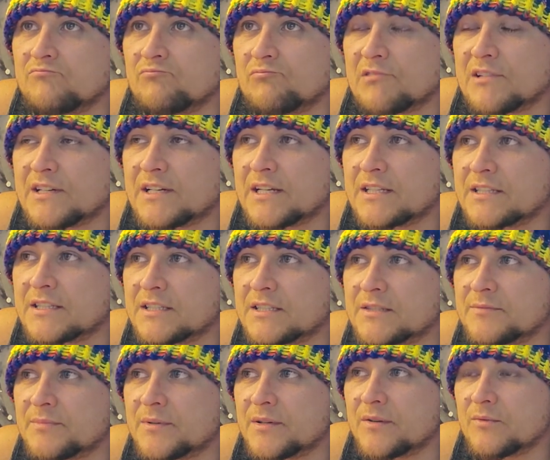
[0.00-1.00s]
We're connected to
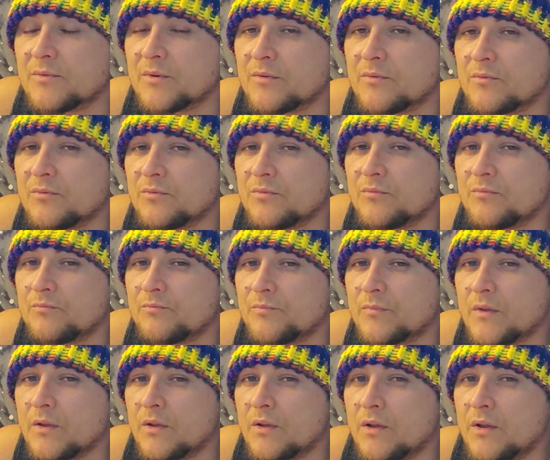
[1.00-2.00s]
spirit. Well,
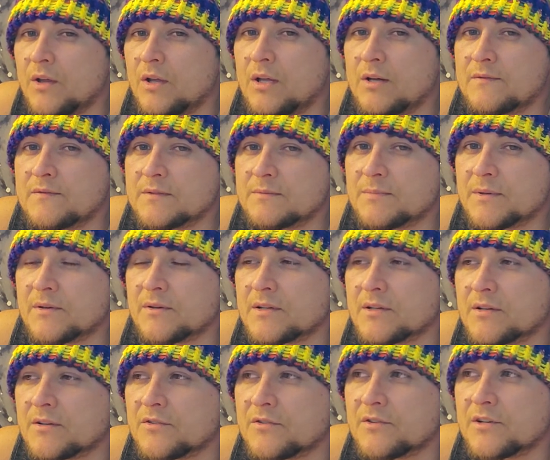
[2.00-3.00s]
if spirit
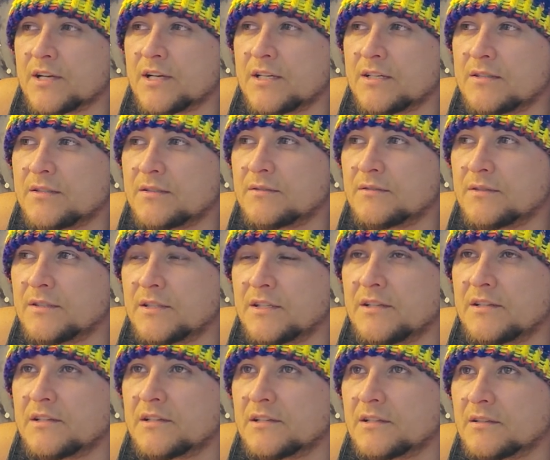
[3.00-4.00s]
can create
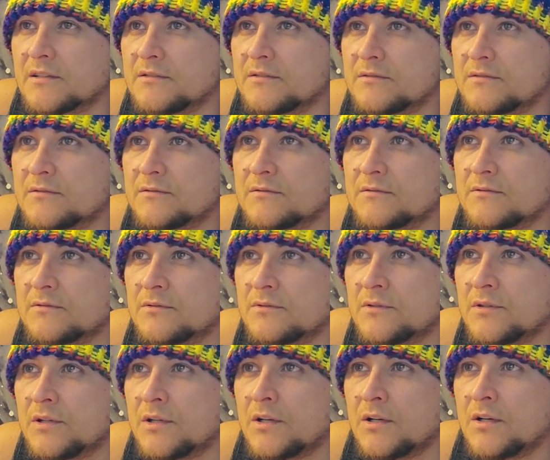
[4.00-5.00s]
anything,
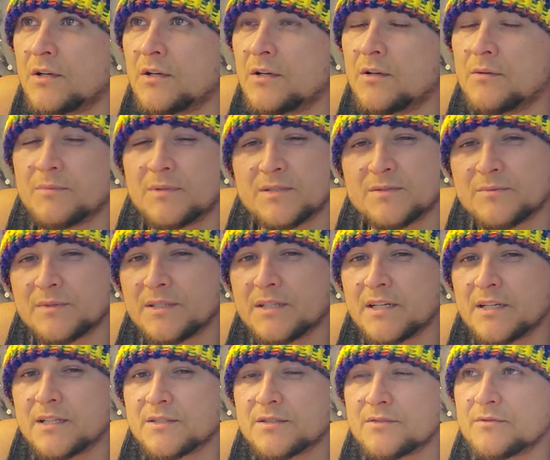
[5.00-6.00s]
we
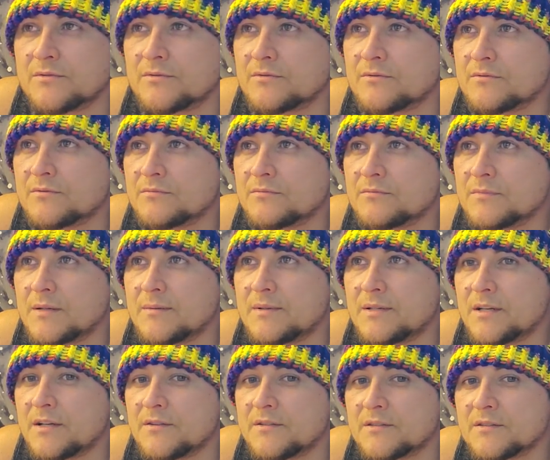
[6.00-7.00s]
can too. Maybe
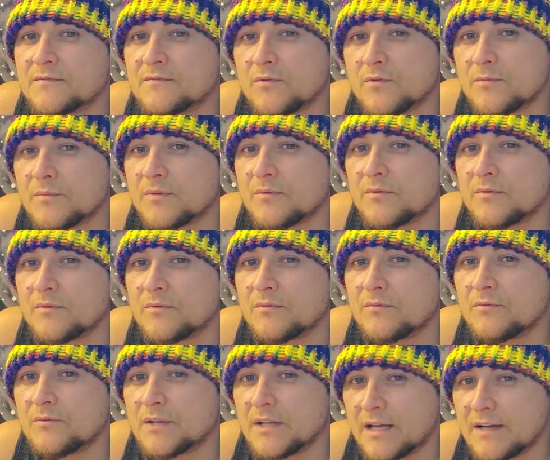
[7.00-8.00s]
not in this form, but
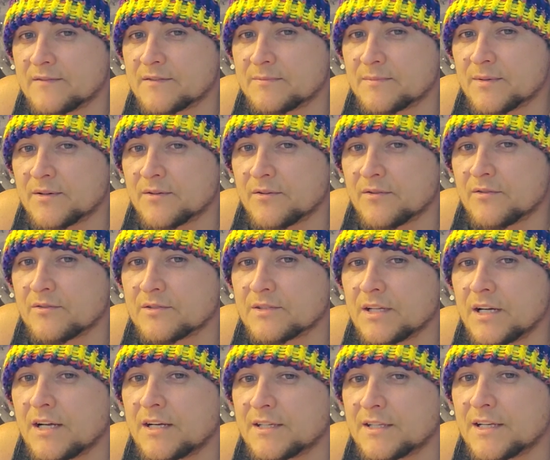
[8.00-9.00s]
we have spirit on our
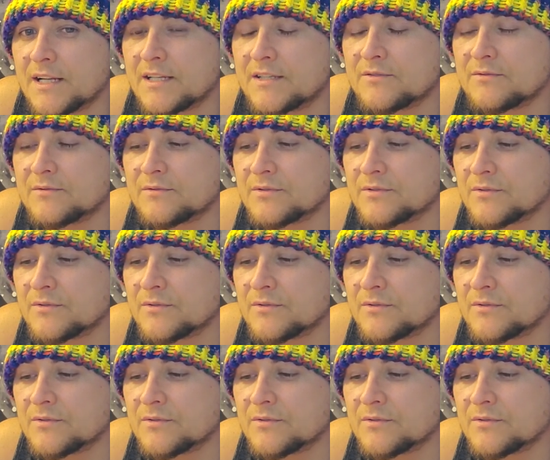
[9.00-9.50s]
side and angels.